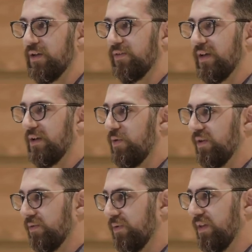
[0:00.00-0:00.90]
The second
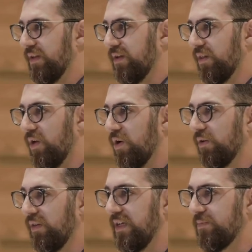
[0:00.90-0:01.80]
one is a
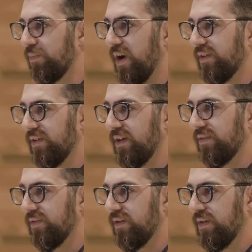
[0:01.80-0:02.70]
longer lean
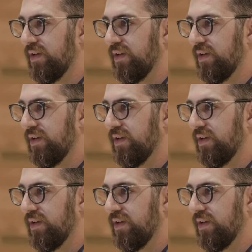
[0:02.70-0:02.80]
process.